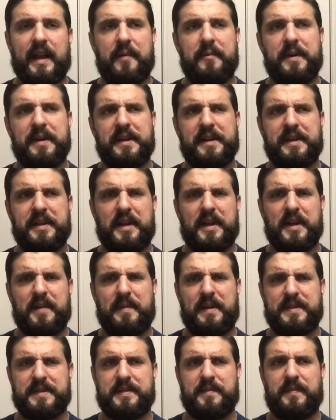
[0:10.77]
I wanted to talk
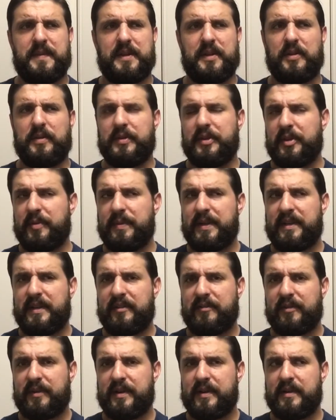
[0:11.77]
about something a little bit
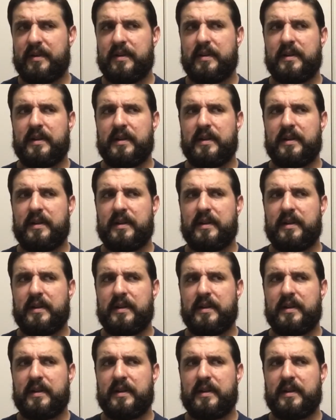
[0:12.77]
different,